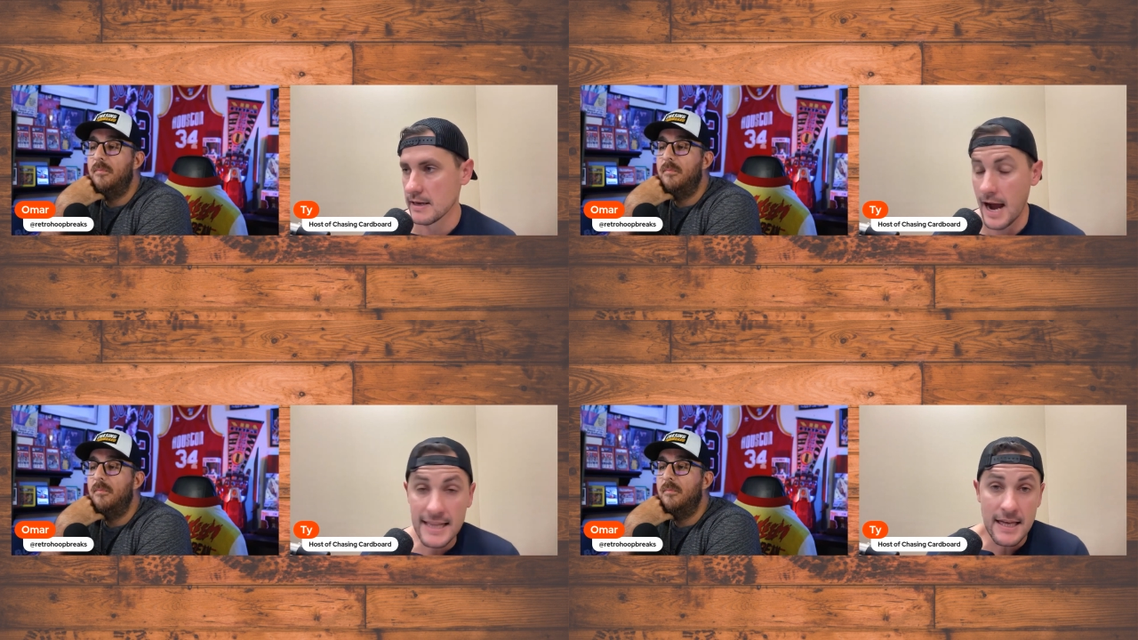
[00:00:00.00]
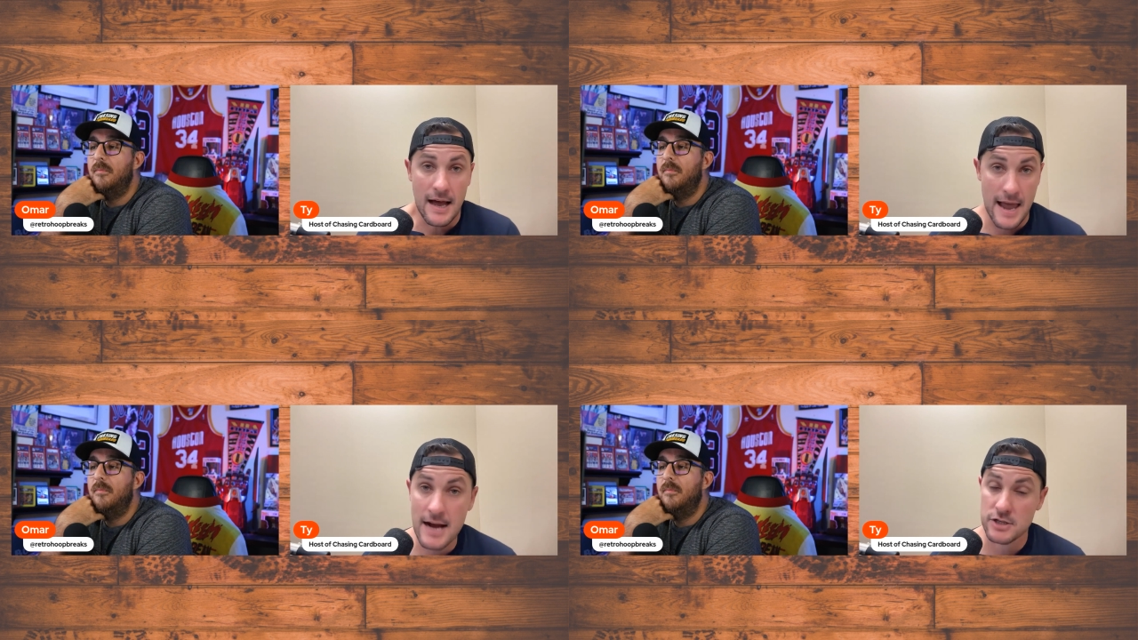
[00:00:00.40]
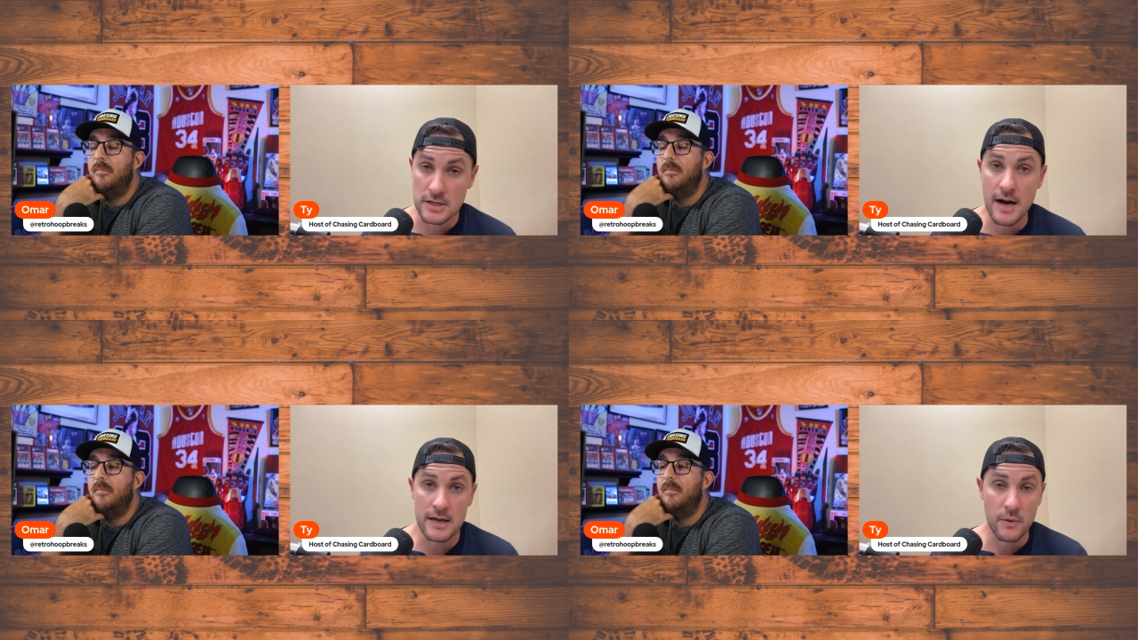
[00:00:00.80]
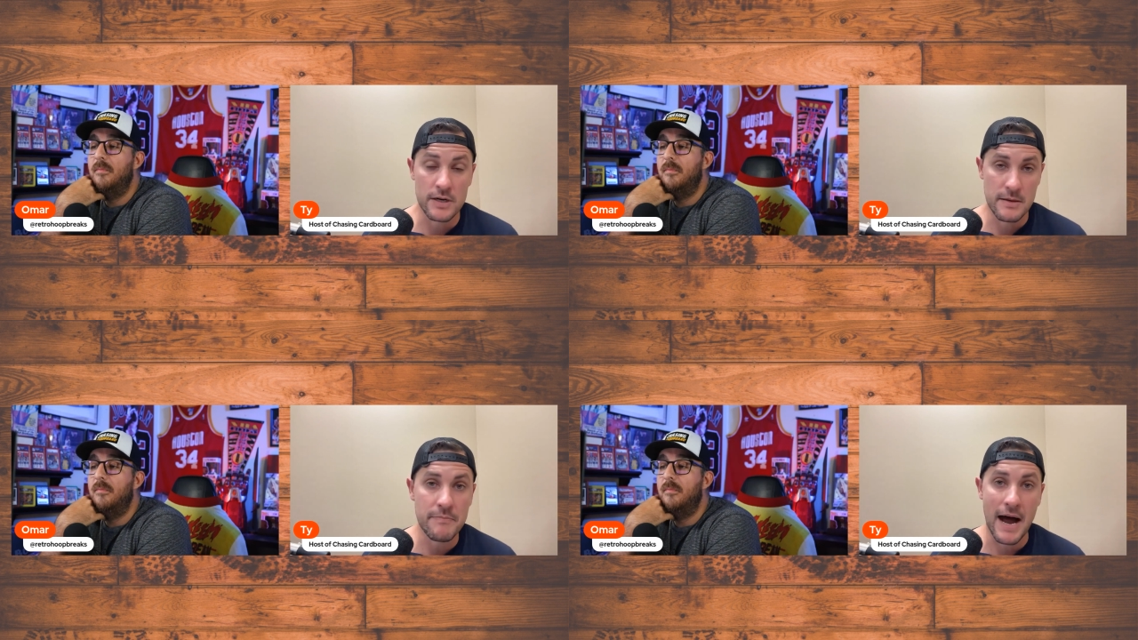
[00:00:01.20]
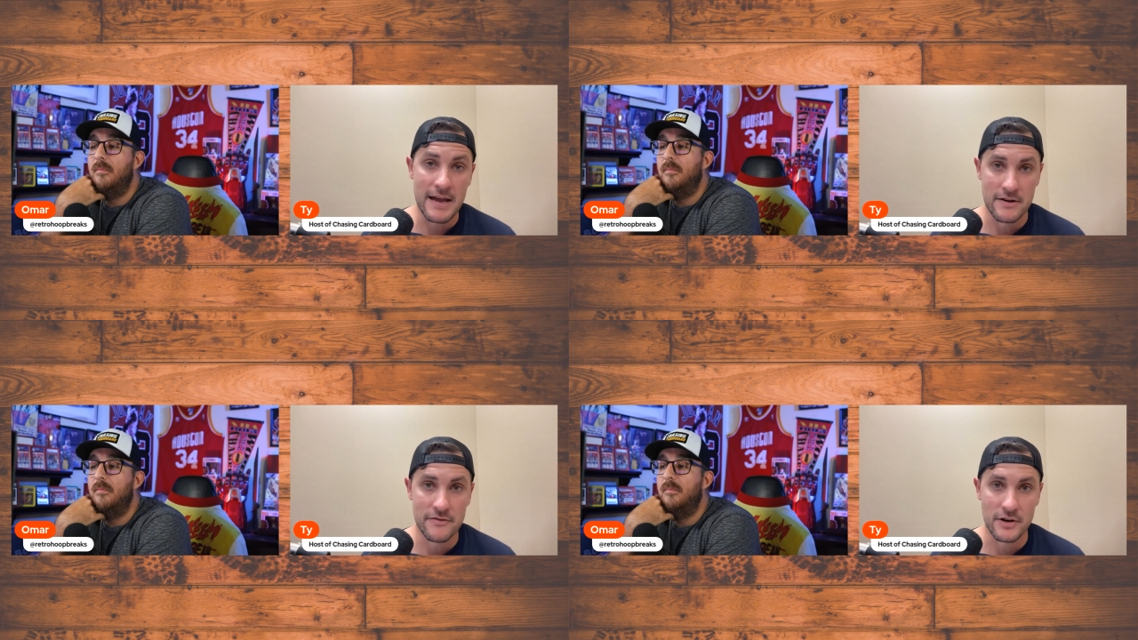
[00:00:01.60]
Speaker 1: I th- I actually thought he wanted to buy
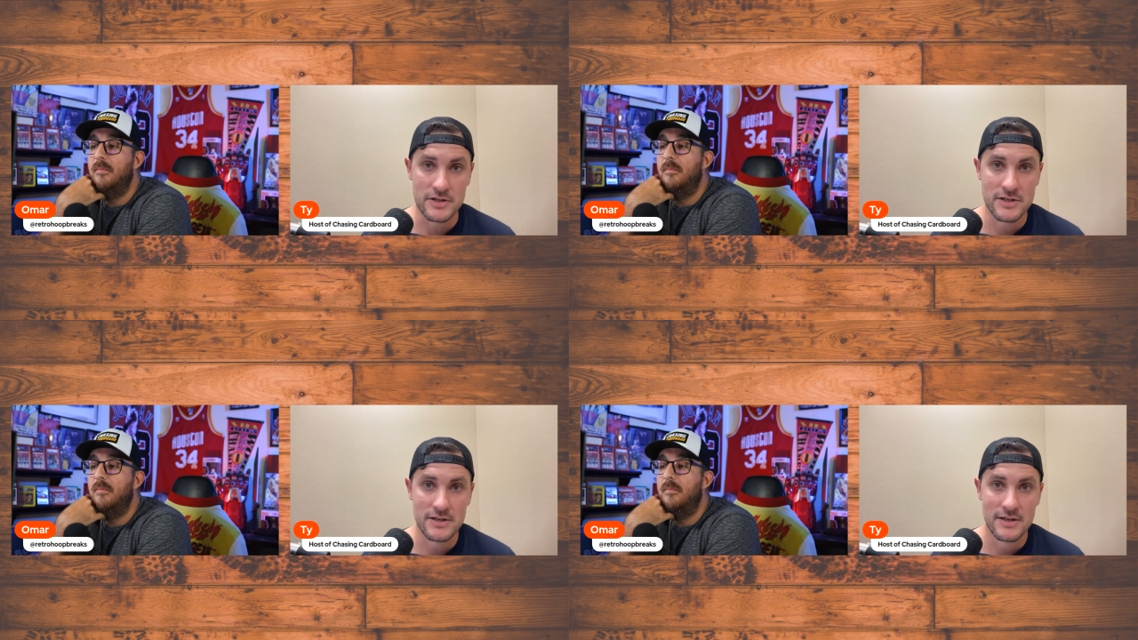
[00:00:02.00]
it first.